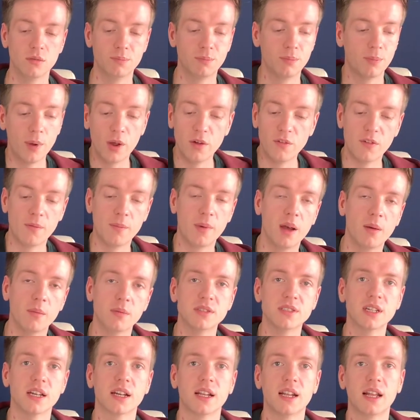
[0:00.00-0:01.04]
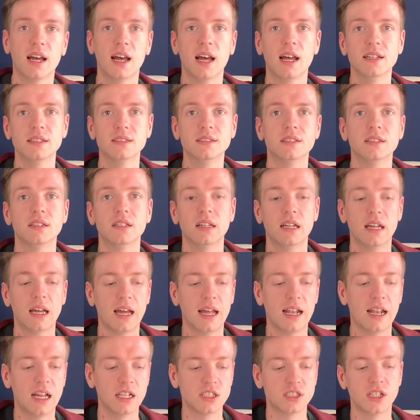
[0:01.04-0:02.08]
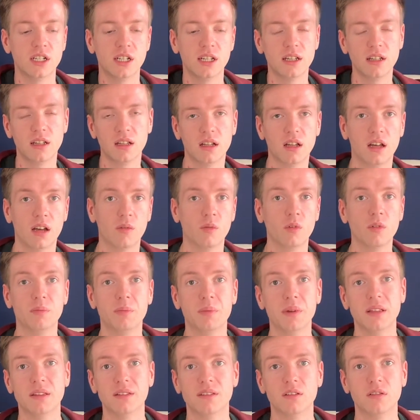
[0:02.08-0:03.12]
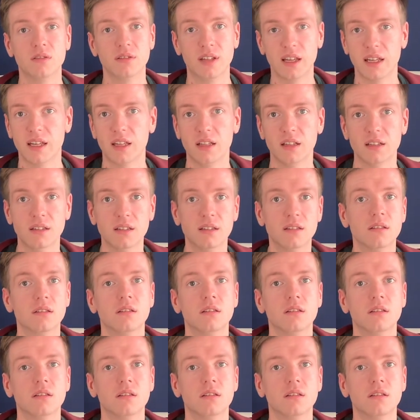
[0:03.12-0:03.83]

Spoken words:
Both of mine were second hand, and actually I would be still taking